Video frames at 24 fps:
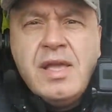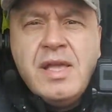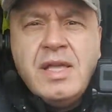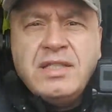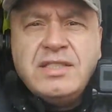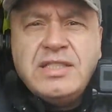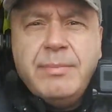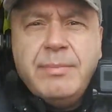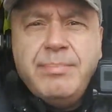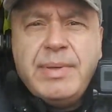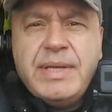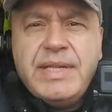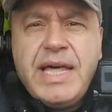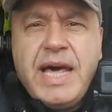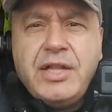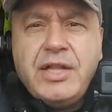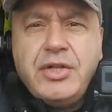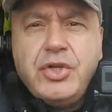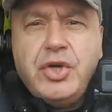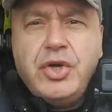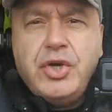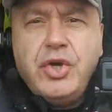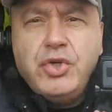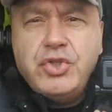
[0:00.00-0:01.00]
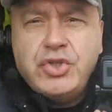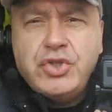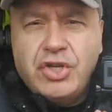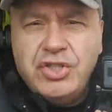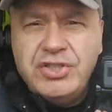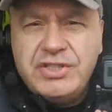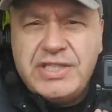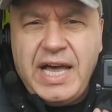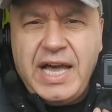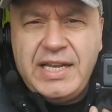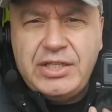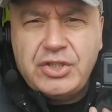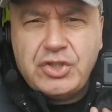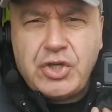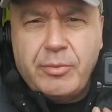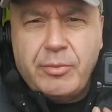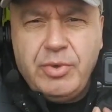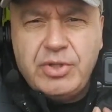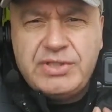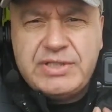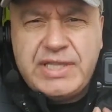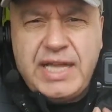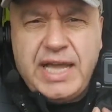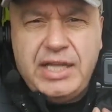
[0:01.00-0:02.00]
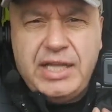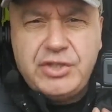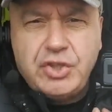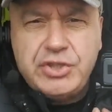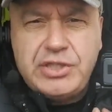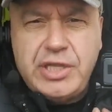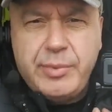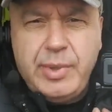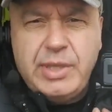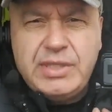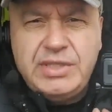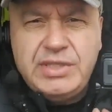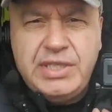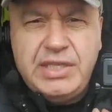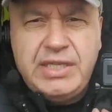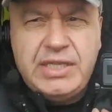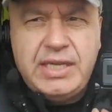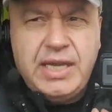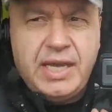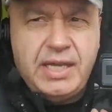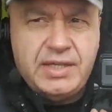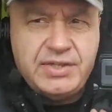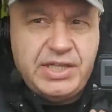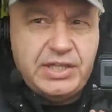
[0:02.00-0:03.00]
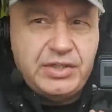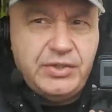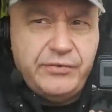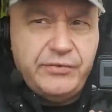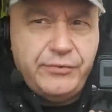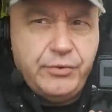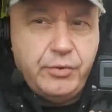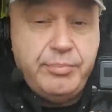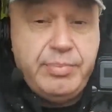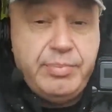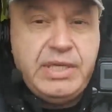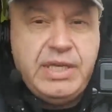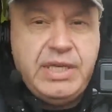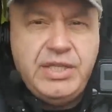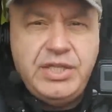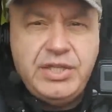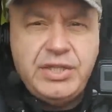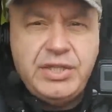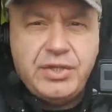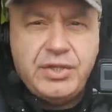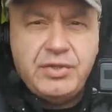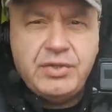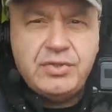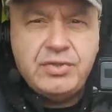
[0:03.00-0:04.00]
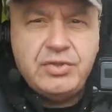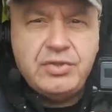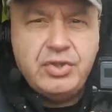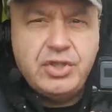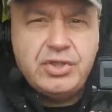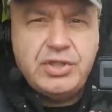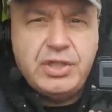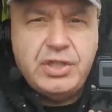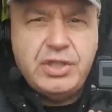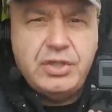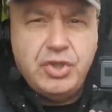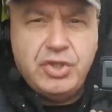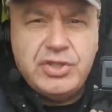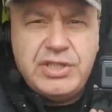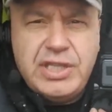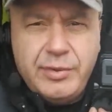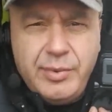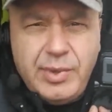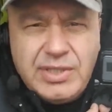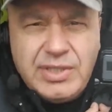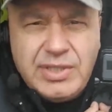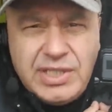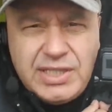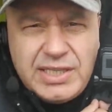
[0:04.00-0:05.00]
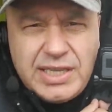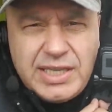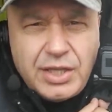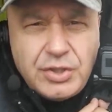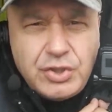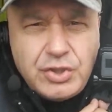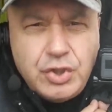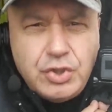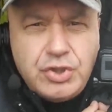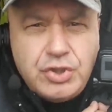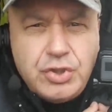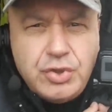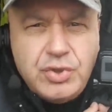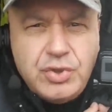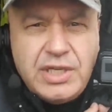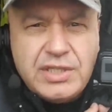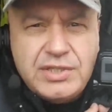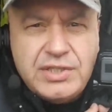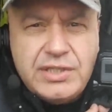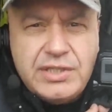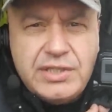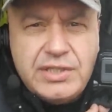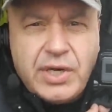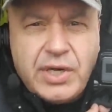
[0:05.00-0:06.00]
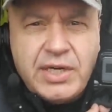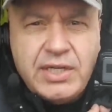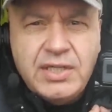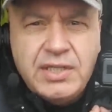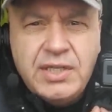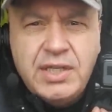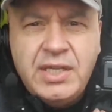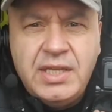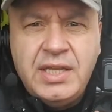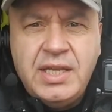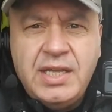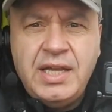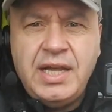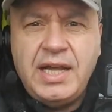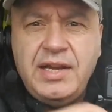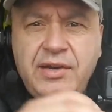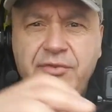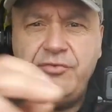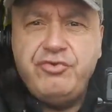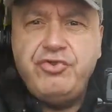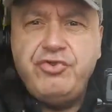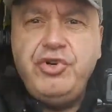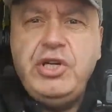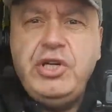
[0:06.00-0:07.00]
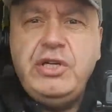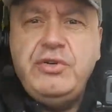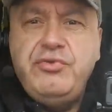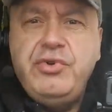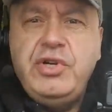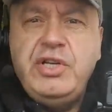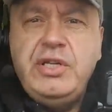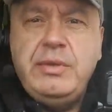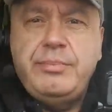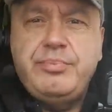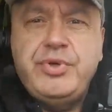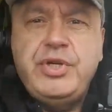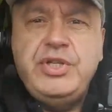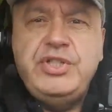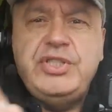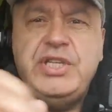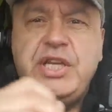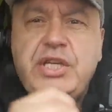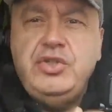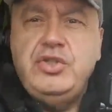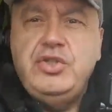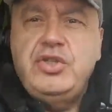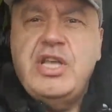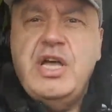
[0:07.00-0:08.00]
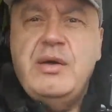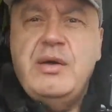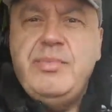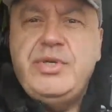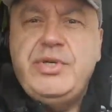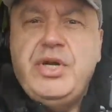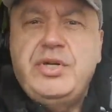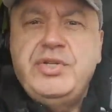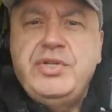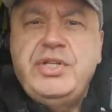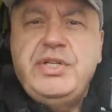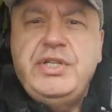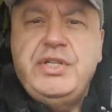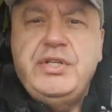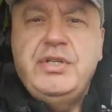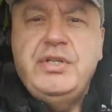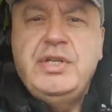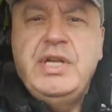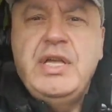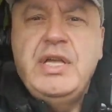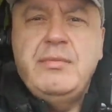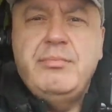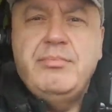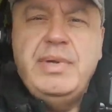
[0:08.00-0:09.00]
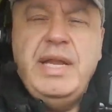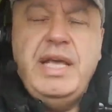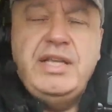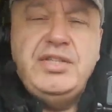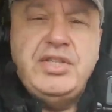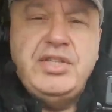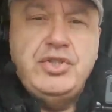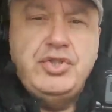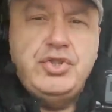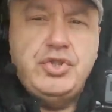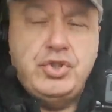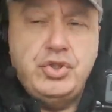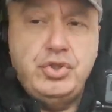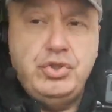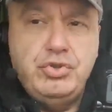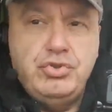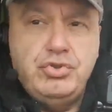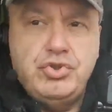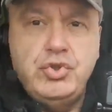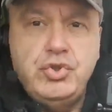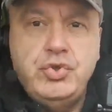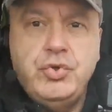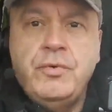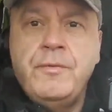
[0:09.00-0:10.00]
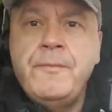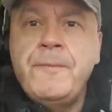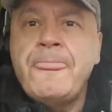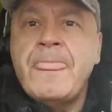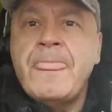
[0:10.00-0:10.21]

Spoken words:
Simplelados Gonzalez, ¿cómo estás? Dios te bendiga. Thank you for being here. Dios te bendiga. You too, Yadira. I really, really appreciate you coming on here. Blessings to you too.